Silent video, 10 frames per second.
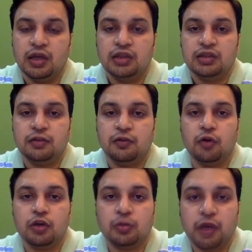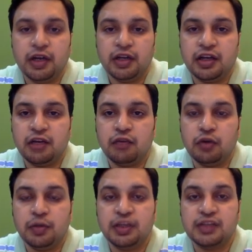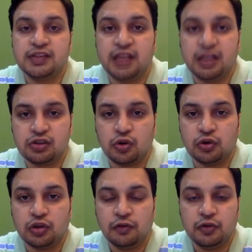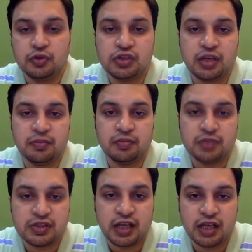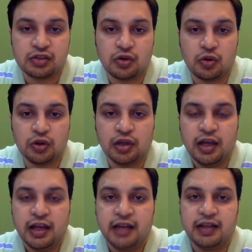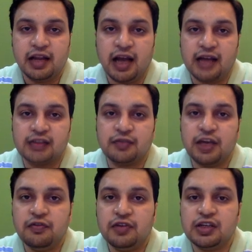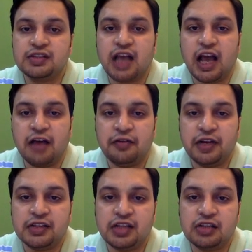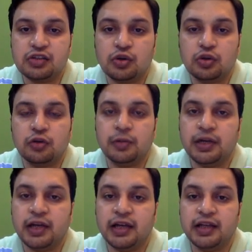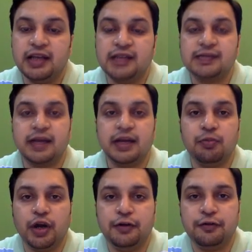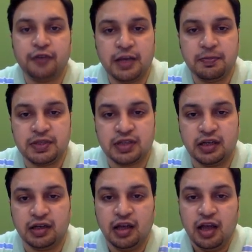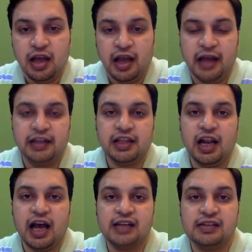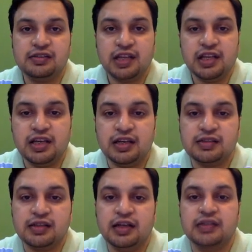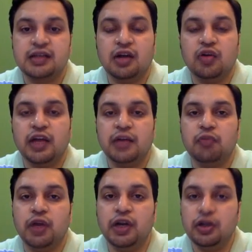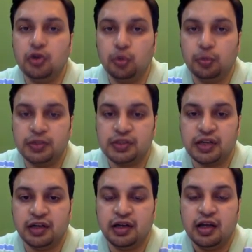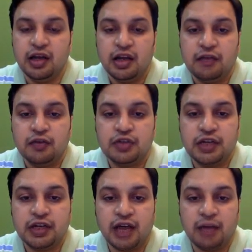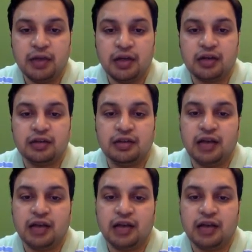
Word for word: The fourth point here would be the sales growth. If you see the sales growth in the last five years, the average sales growth of Britannia is 9.5%, and in the last three years, it is around 9.2%. If you see Dabur, the